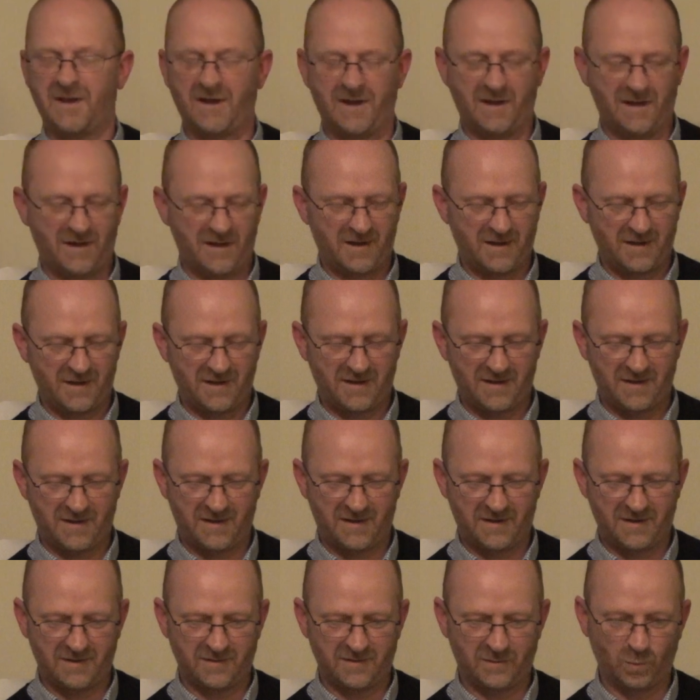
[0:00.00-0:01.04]

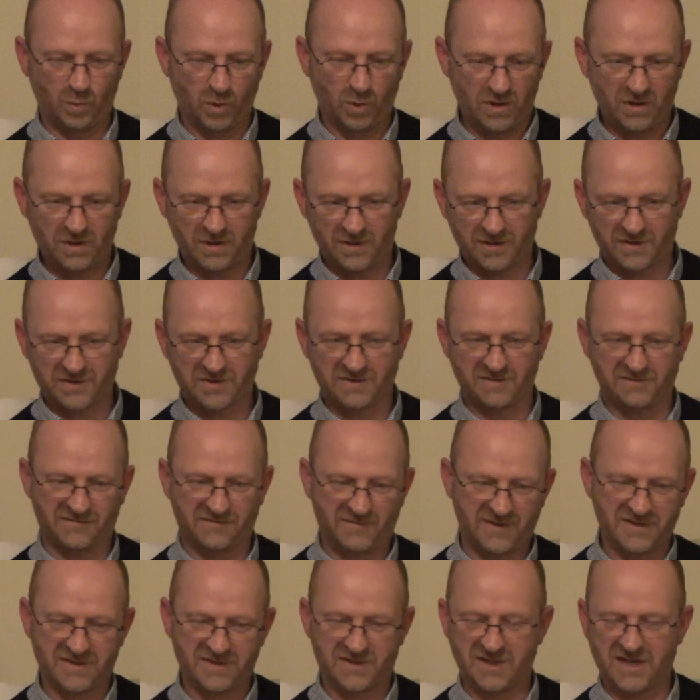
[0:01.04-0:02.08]
works and
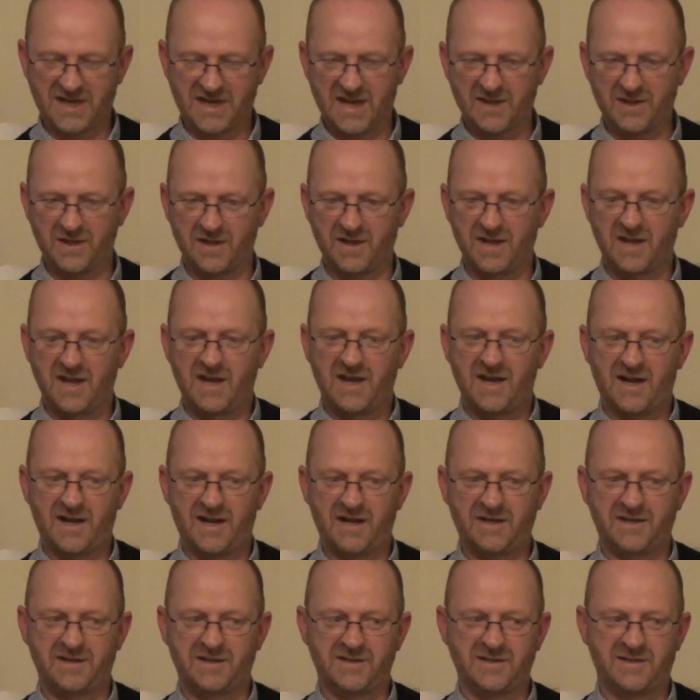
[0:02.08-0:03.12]
fits together.
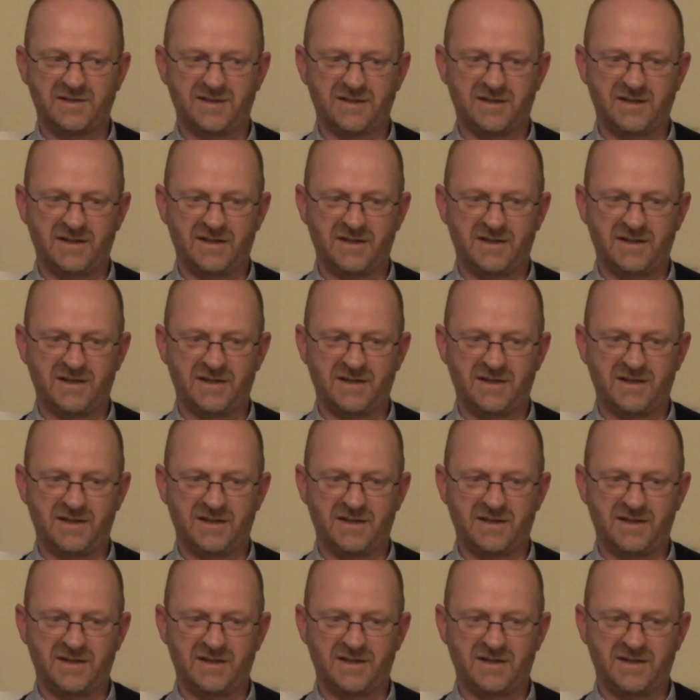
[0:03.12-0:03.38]
And